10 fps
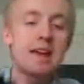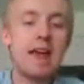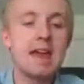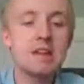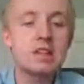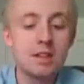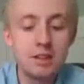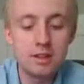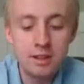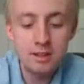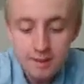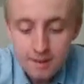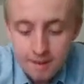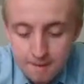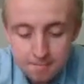the edge and the
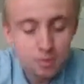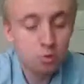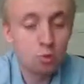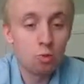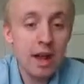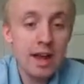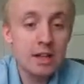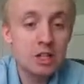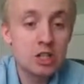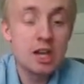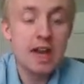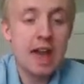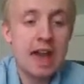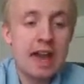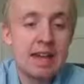wedge,
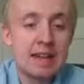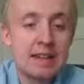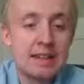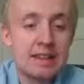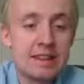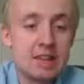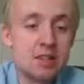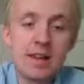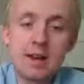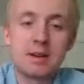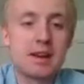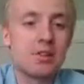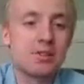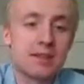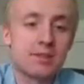and that's so that way I
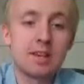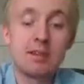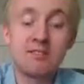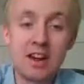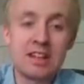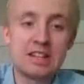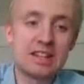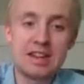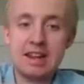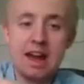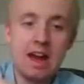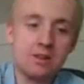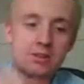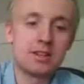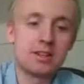don't have to keep on fighting to get it
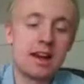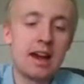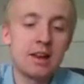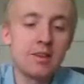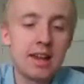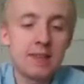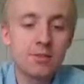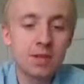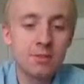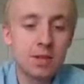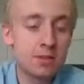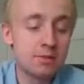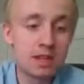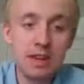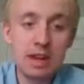out. I hear that after a couple
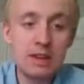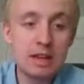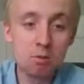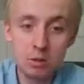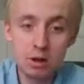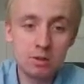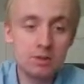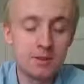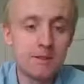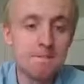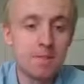times in and out, it will